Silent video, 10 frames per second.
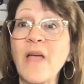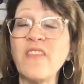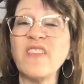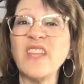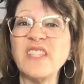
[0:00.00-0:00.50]

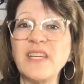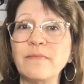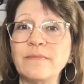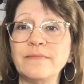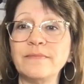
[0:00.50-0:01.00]
I think that's
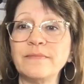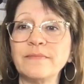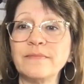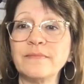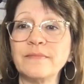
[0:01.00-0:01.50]
it.
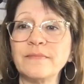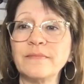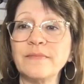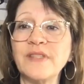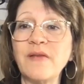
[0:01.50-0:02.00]

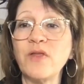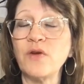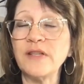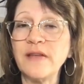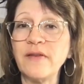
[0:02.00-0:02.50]

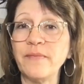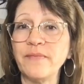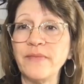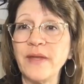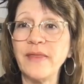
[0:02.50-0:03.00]
737.
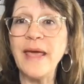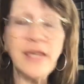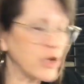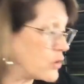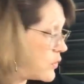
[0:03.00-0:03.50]

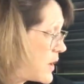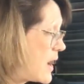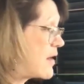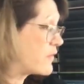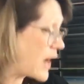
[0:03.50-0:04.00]
Thank you
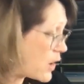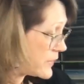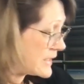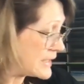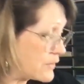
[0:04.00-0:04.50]
for
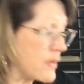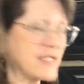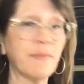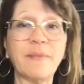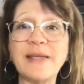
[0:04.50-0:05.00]
helping clear
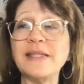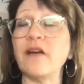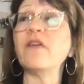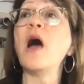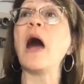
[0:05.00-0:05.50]
out some of my
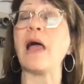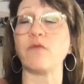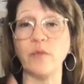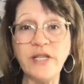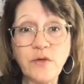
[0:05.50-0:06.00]
stuff. I
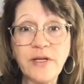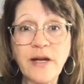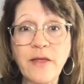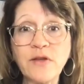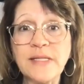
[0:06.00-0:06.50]
will be doing
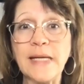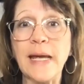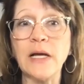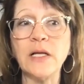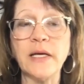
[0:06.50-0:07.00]
another
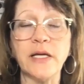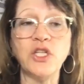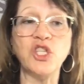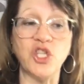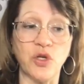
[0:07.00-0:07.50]
sale
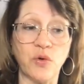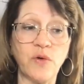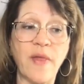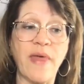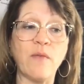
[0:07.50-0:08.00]
in
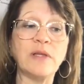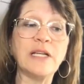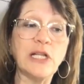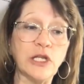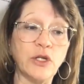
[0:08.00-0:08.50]
June that will
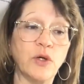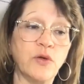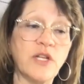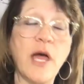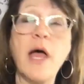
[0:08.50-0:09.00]

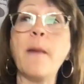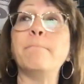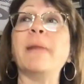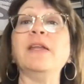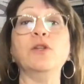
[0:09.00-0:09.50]
include
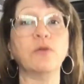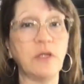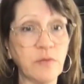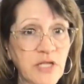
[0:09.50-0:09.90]
my newly